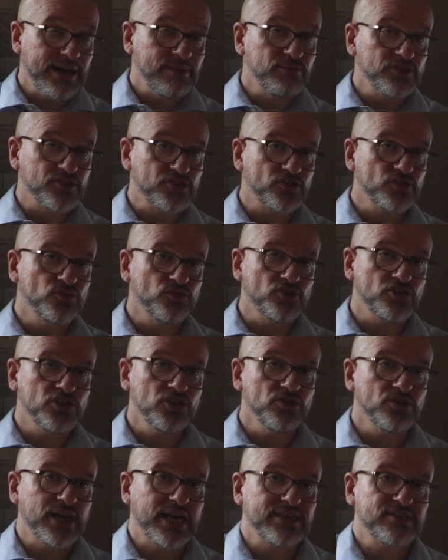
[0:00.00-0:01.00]
am the school's
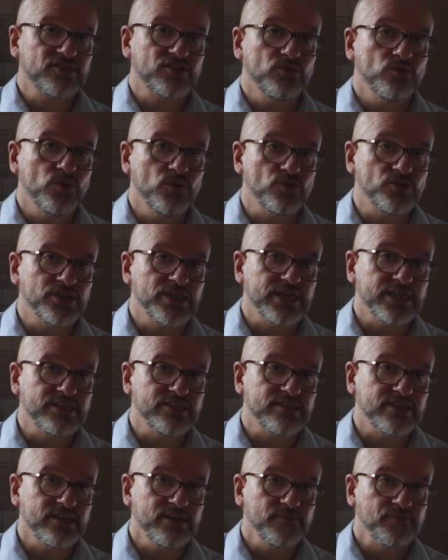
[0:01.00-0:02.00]
UCAS
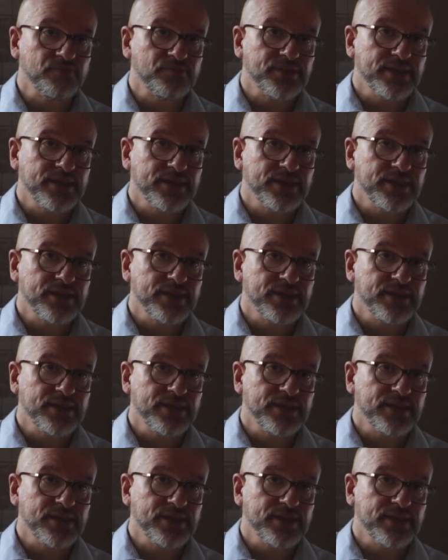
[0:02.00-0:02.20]
coordinator,